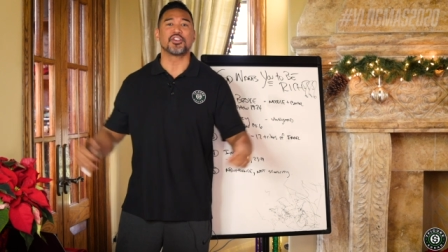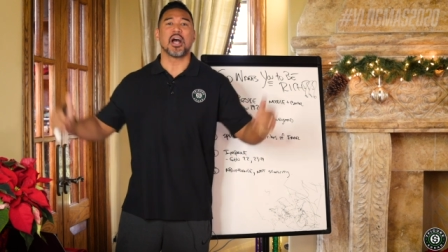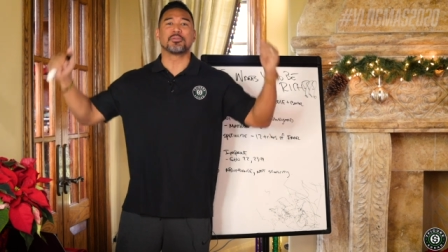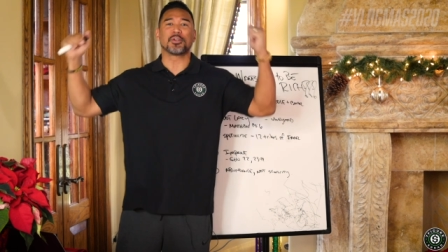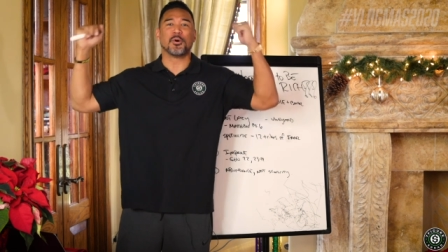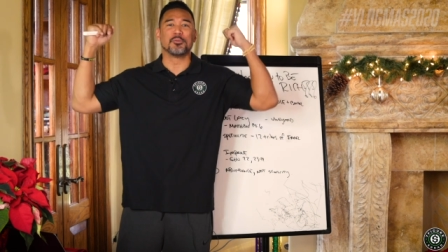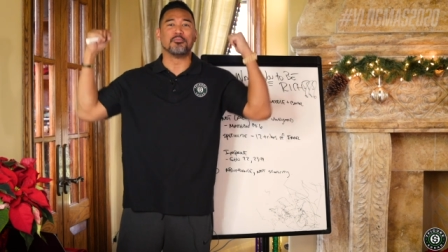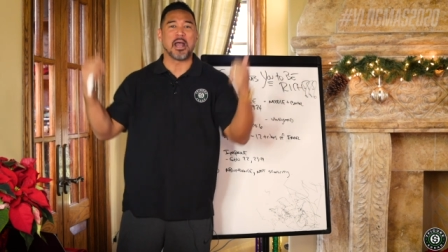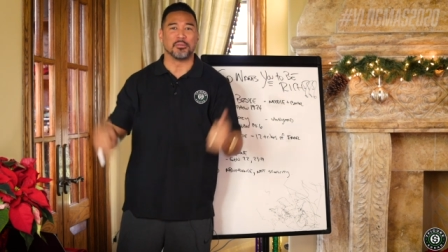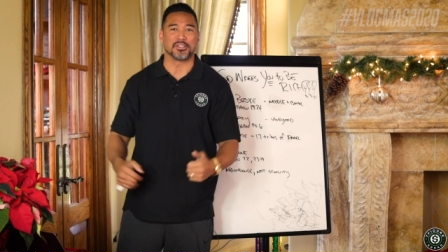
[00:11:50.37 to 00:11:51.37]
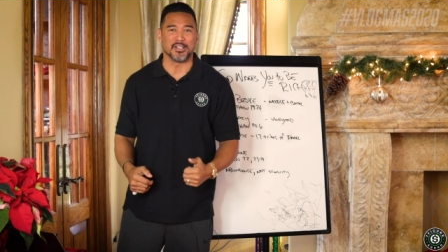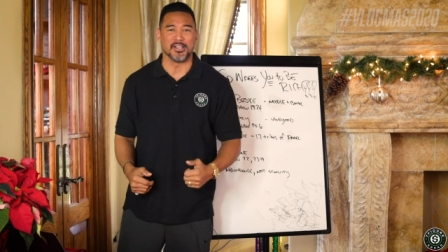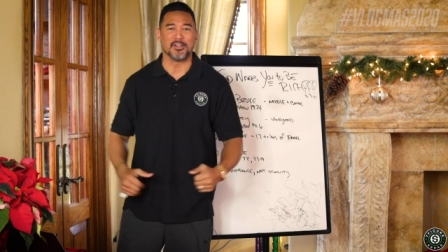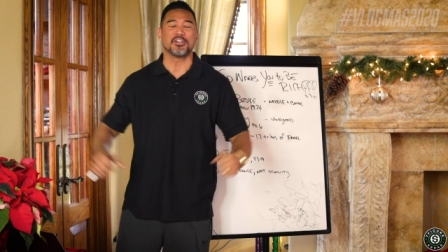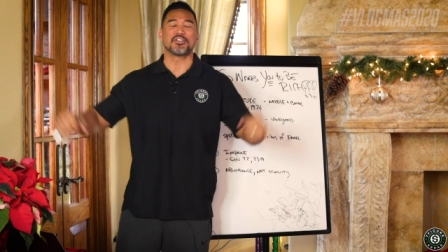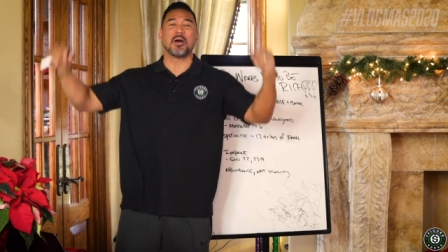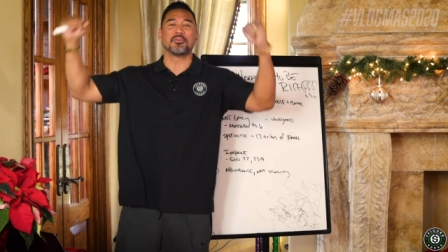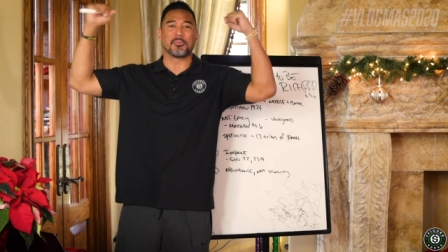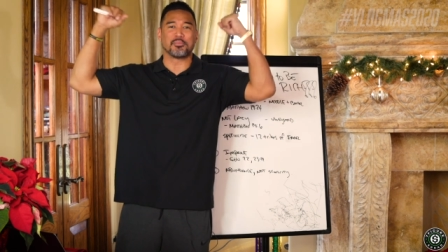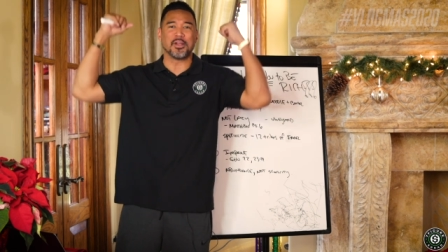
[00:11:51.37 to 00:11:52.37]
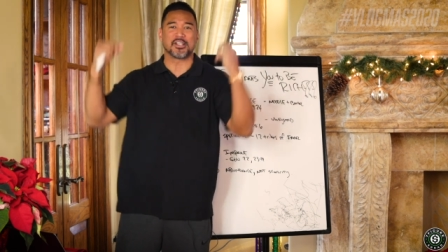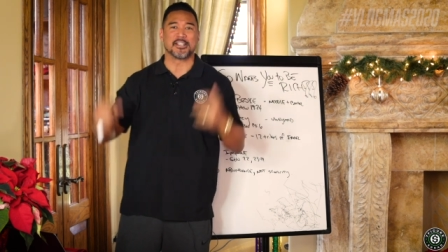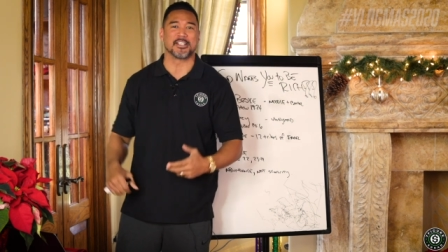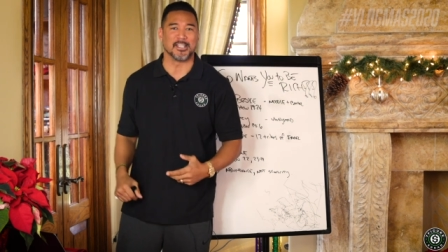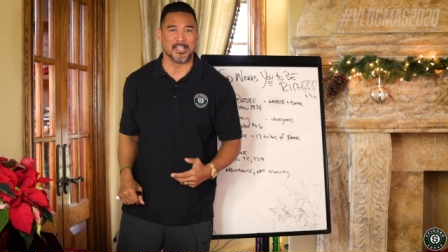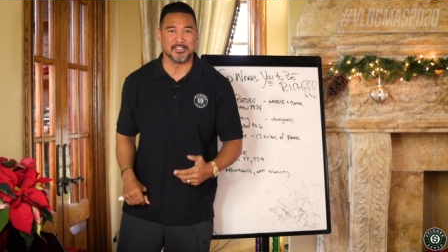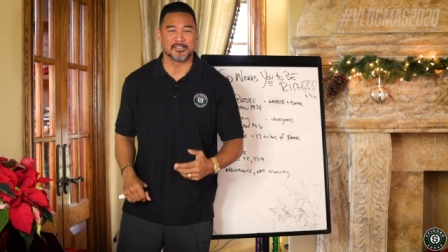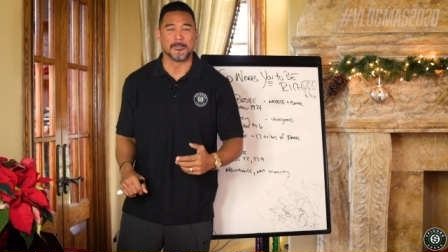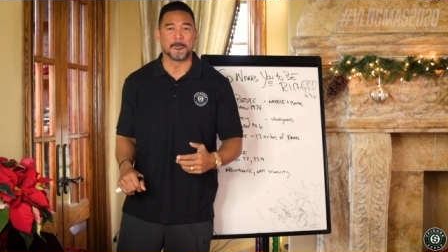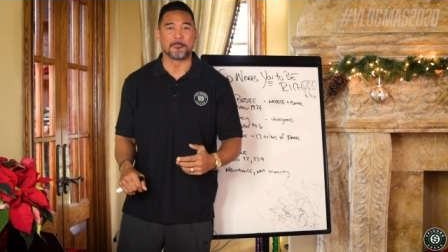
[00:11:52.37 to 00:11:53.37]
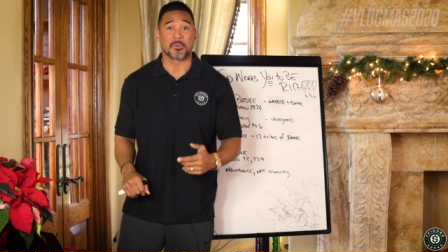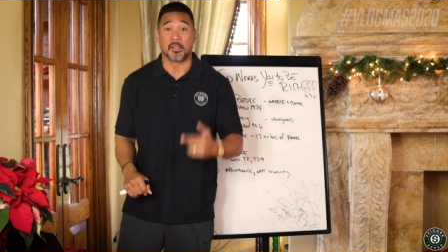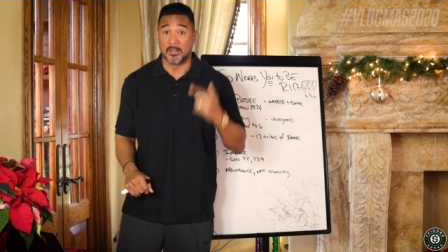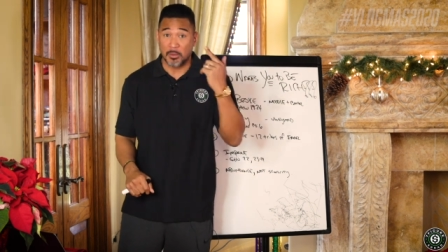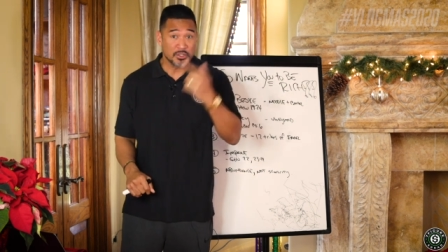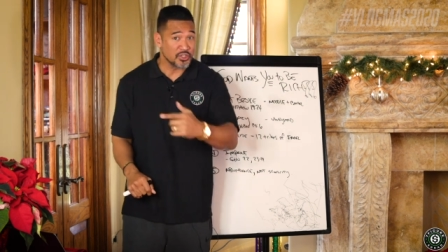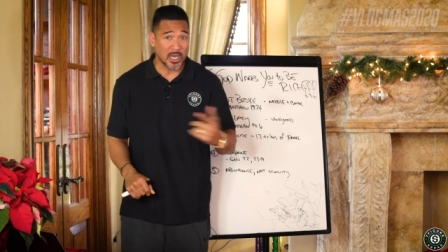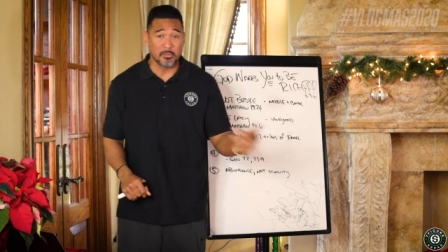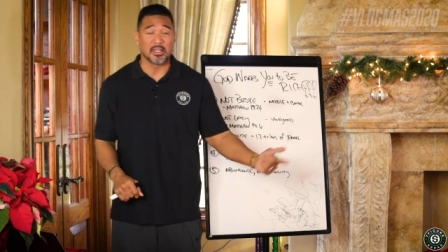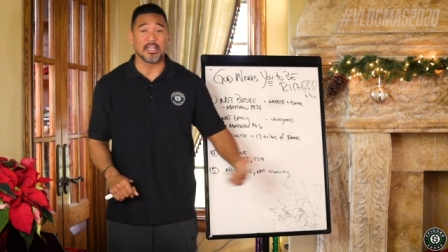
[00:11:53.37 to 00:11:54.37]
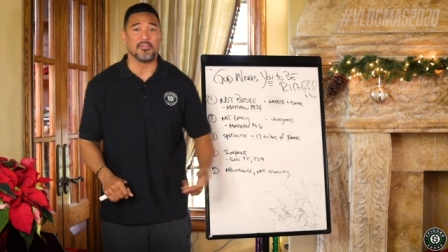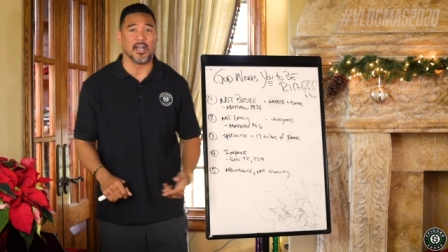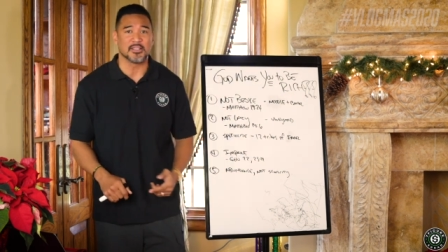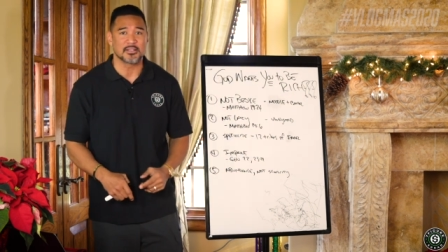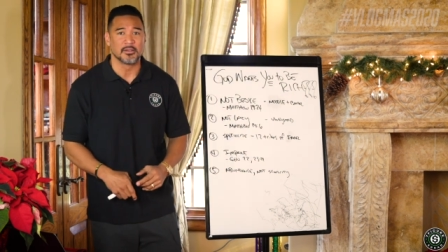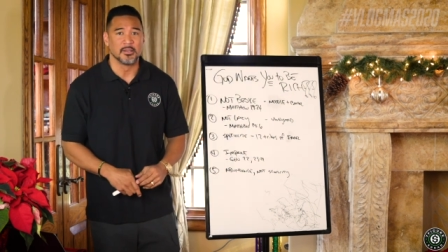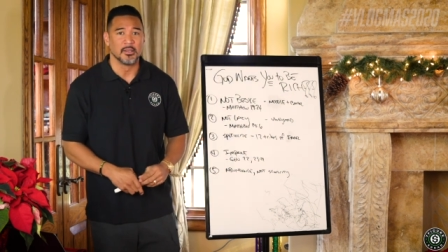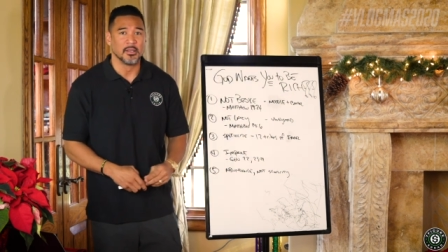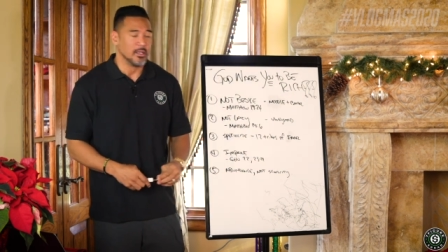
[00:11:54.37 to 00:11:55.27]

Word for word: Their job is to hold Bible study. Their job is to preach on Sundays. That was the job of the Levites.